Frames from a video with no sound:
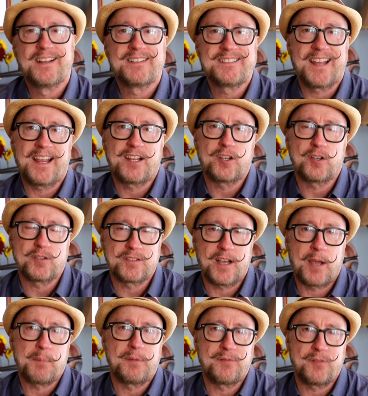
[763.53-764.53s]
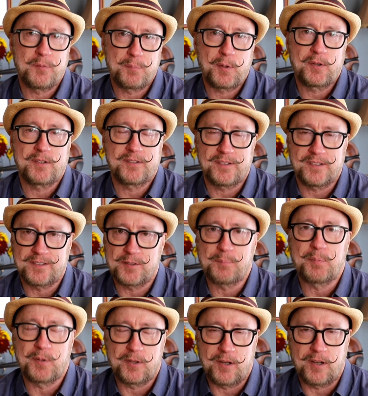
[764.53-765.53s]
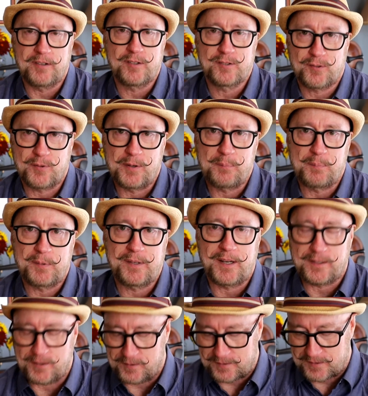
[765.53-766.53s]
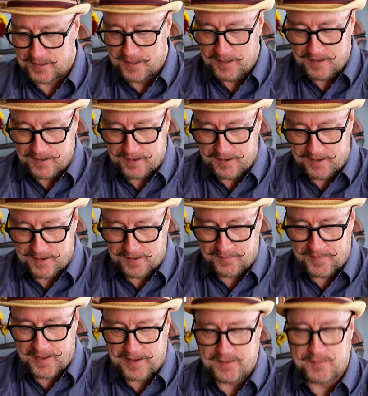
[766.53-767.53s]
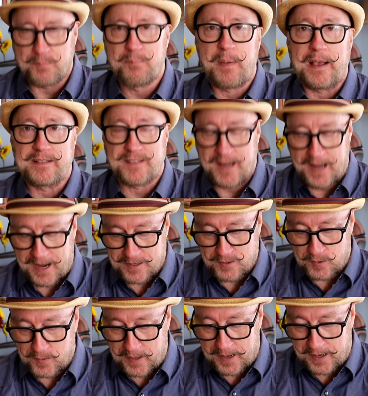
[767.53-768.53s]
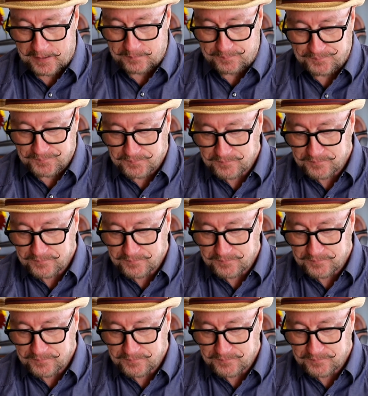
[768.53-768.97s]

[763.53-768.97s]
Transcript: Take your time if you purchase this to put on your screen protectors as best as you can.